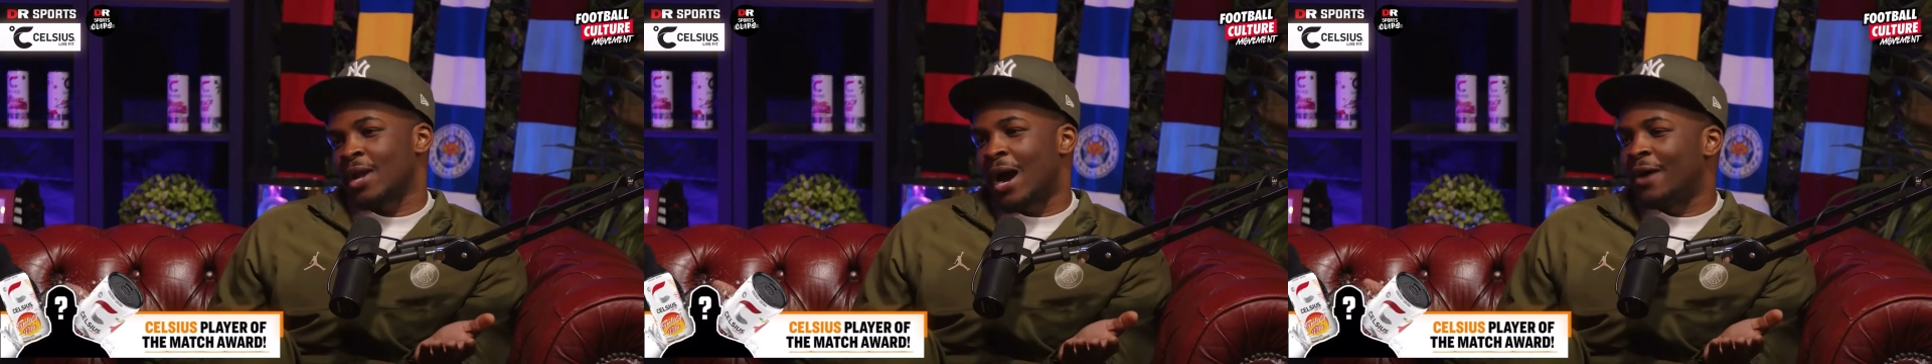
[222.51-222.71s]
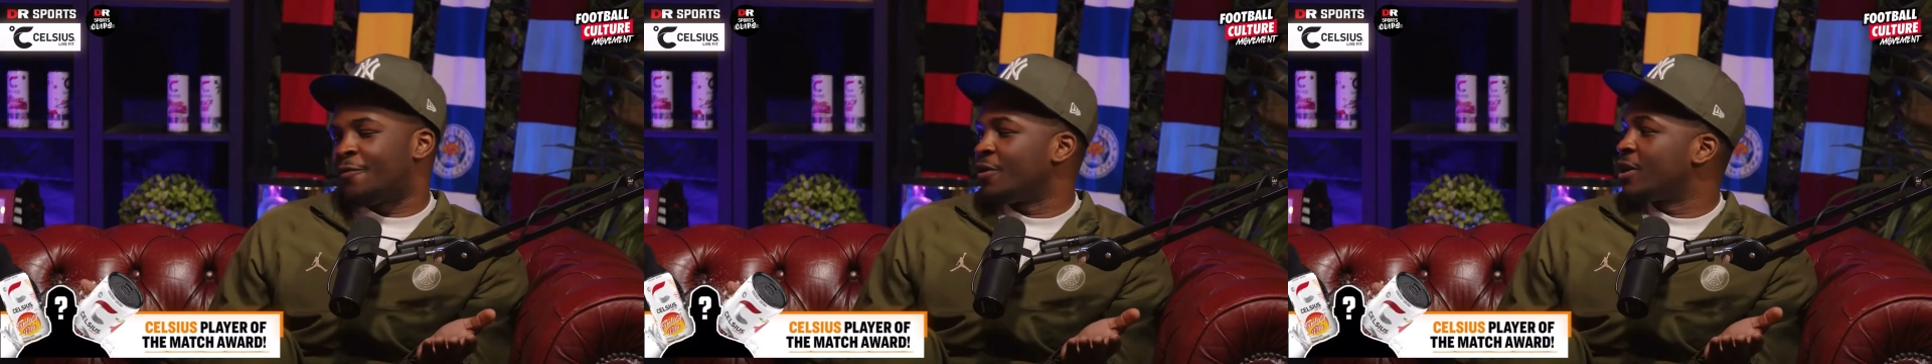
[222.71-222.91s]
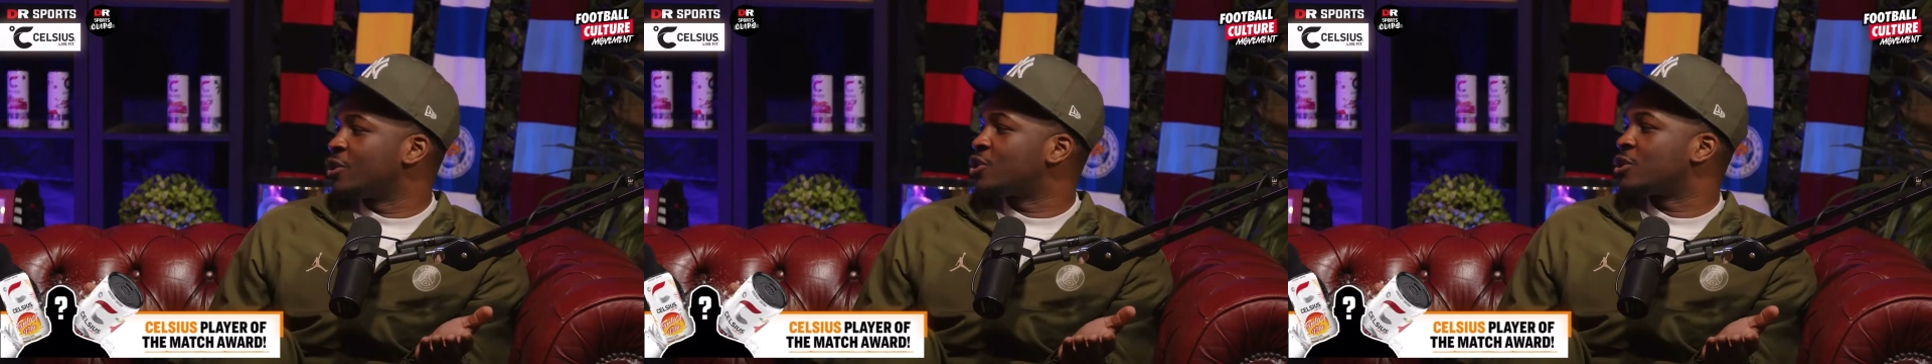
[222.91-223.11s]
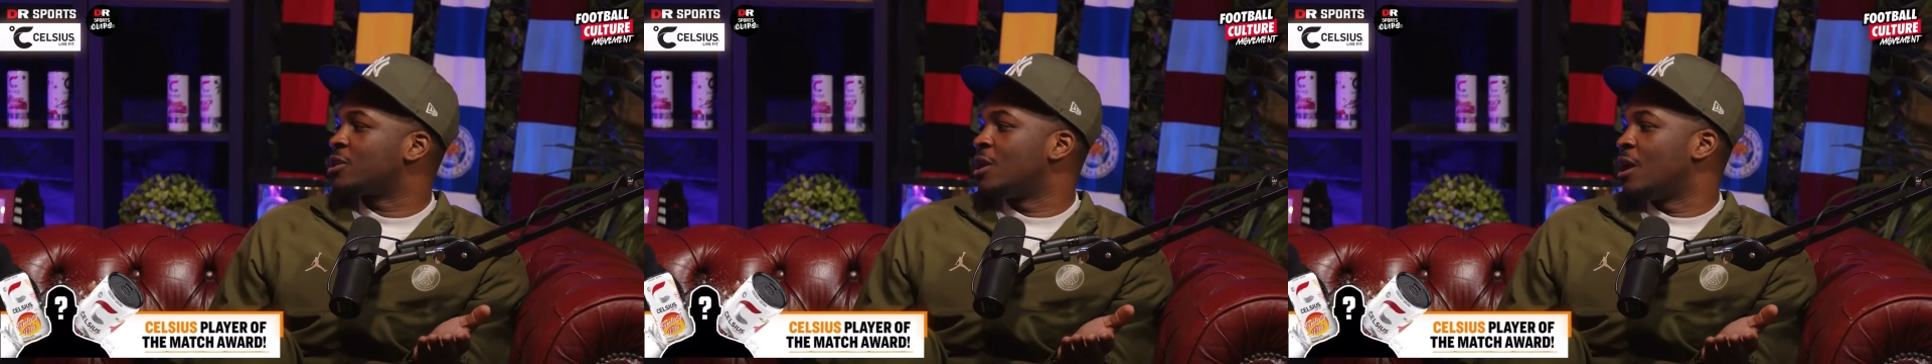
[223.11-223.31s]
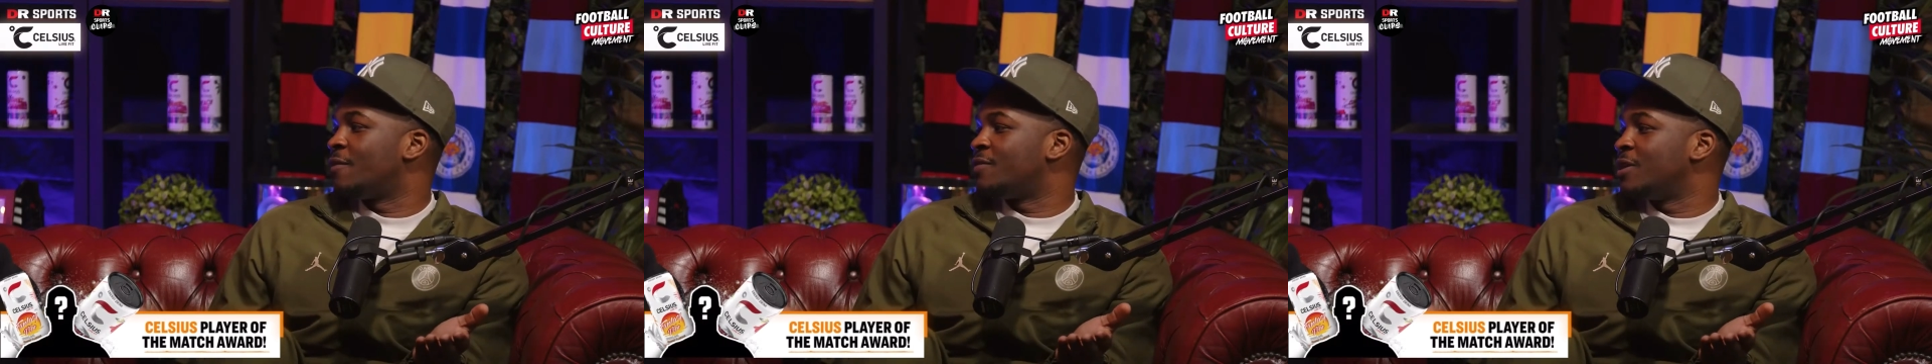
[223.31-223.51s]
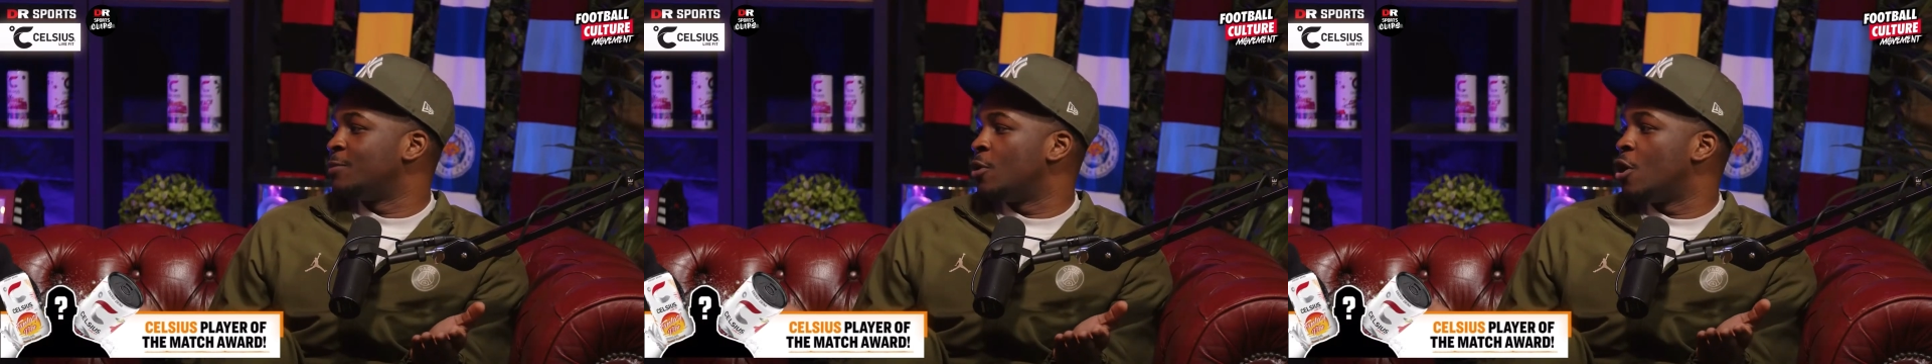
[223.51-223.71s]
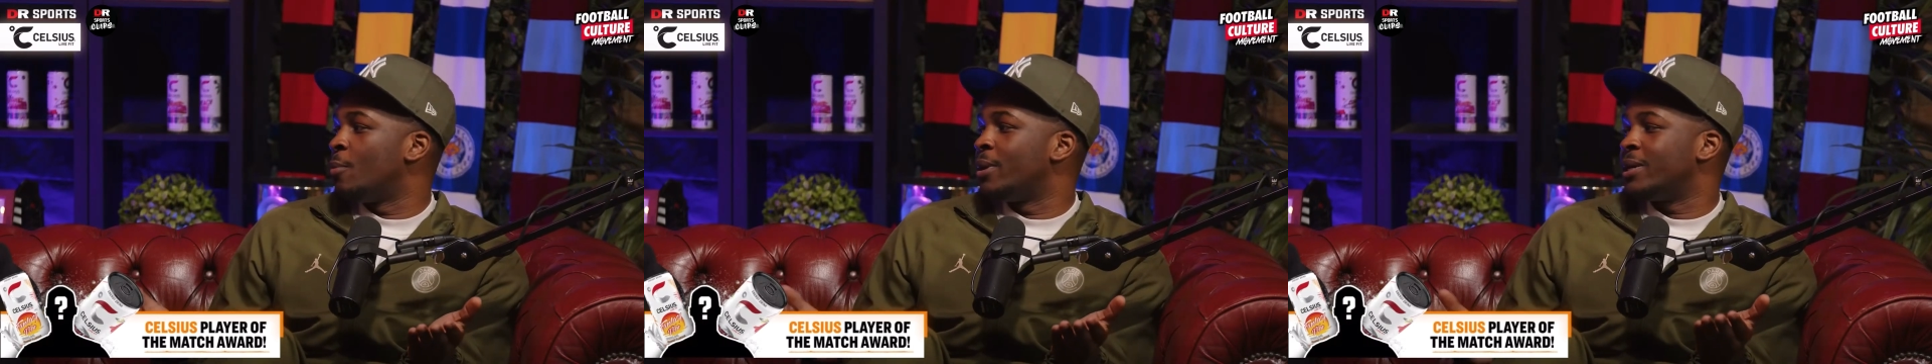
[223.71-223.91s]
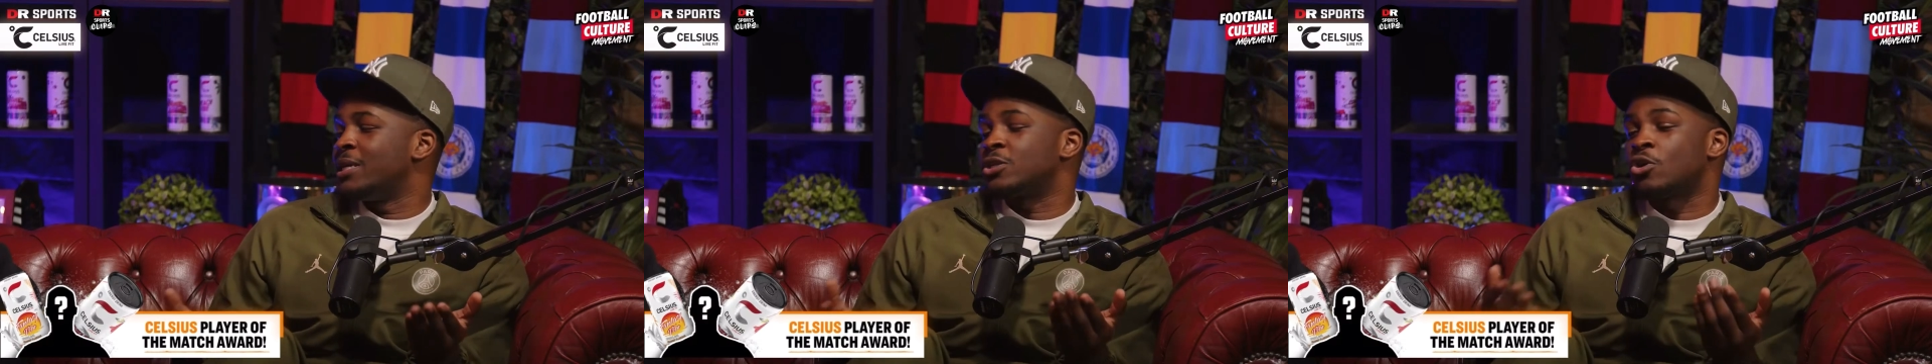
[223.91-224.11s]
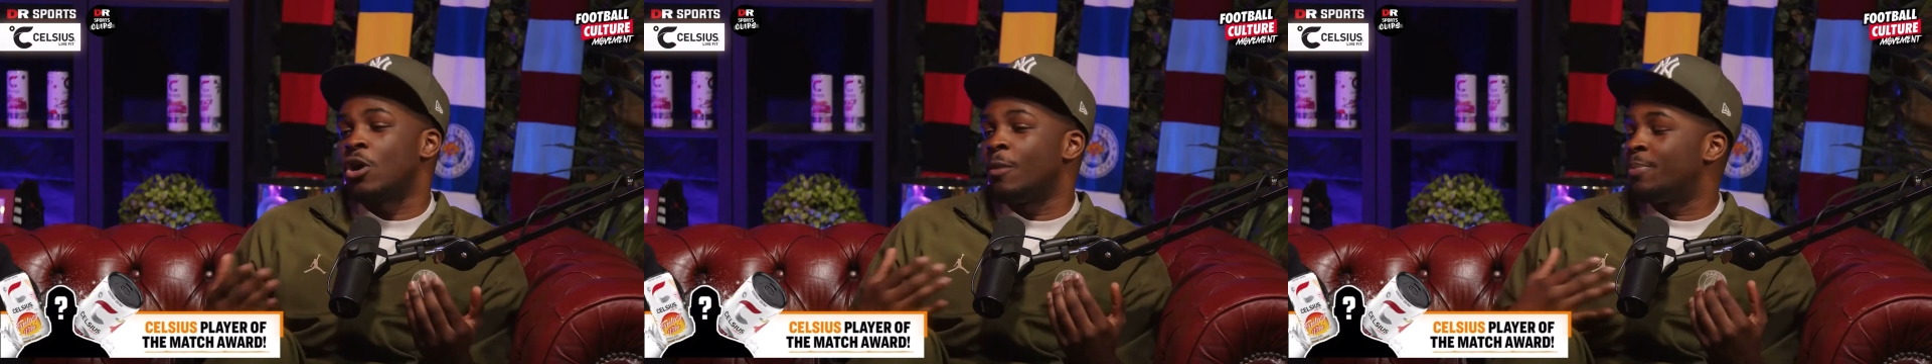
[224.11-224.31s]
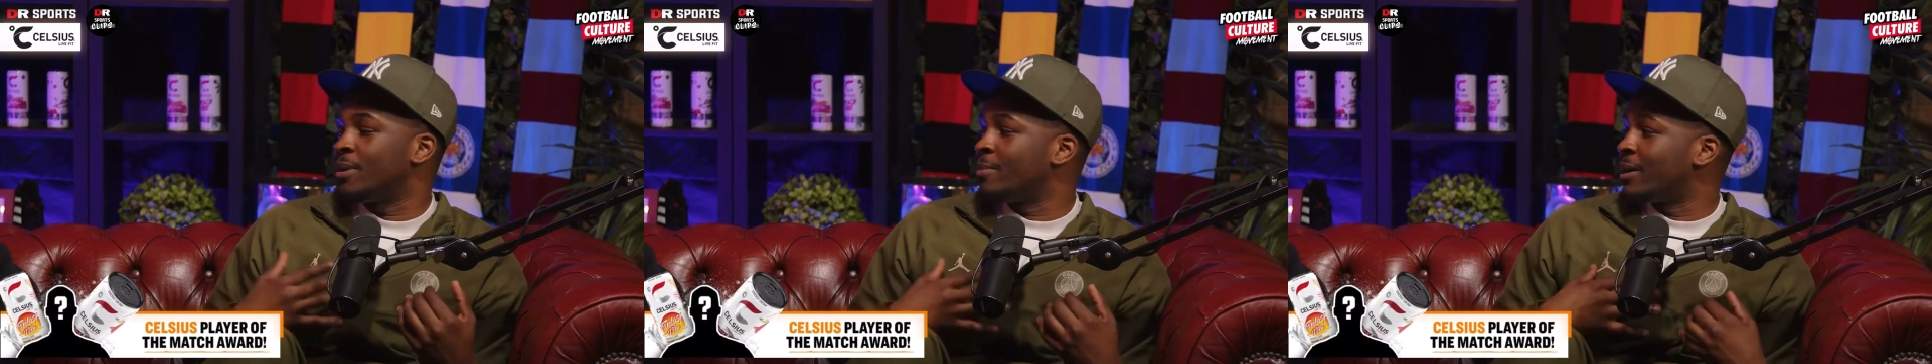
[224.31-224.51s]
I think it's just a lovely moment. He's
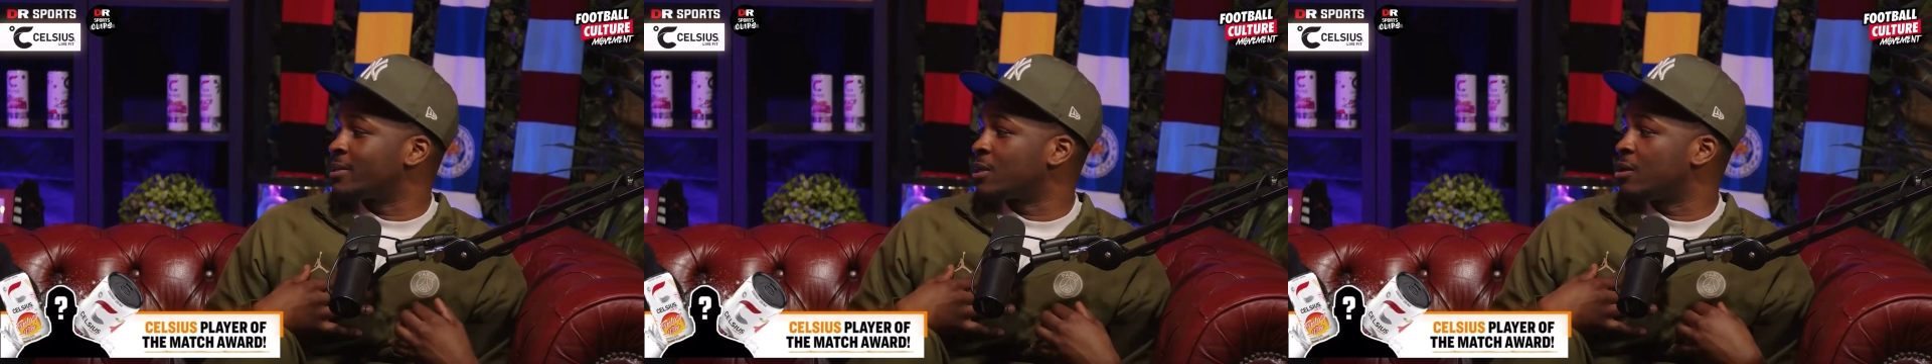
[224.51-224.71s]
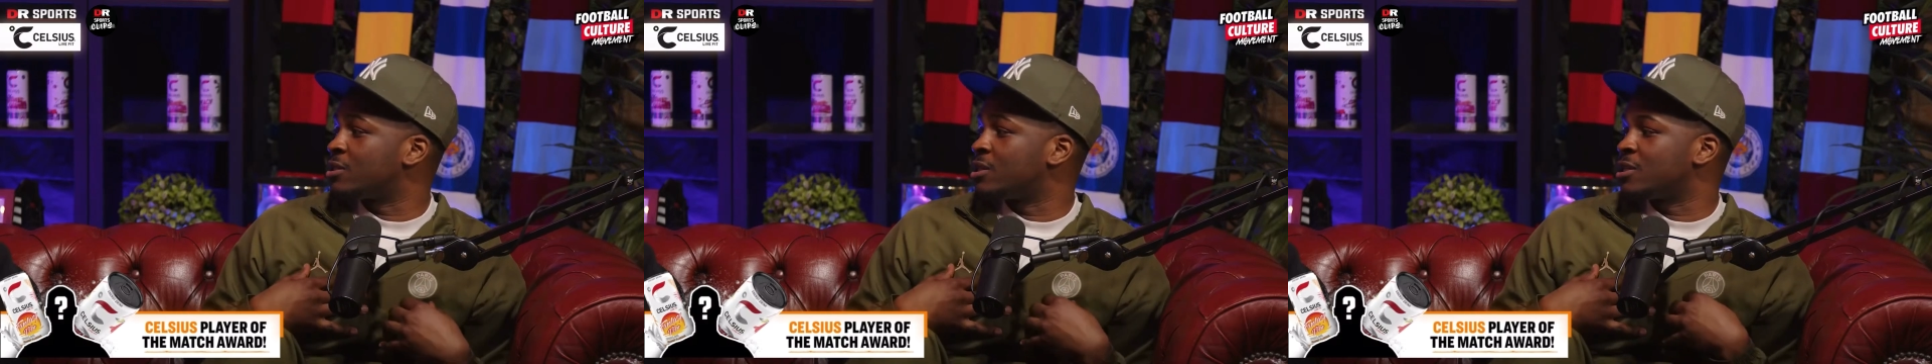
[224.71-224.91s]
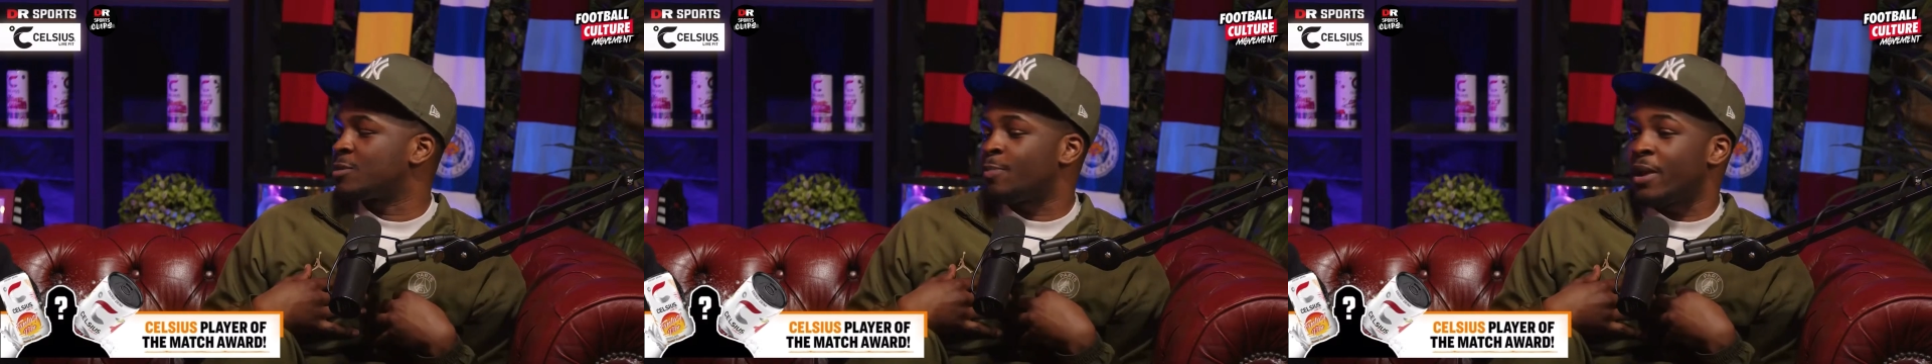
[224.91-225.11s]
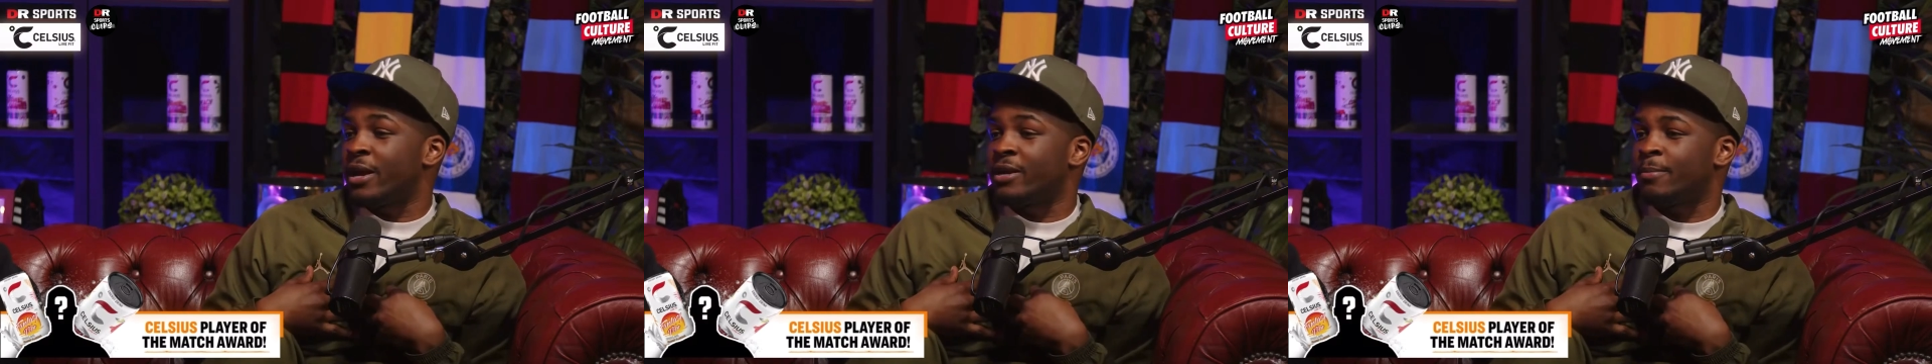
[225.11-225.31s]
got to be my Celsius player of the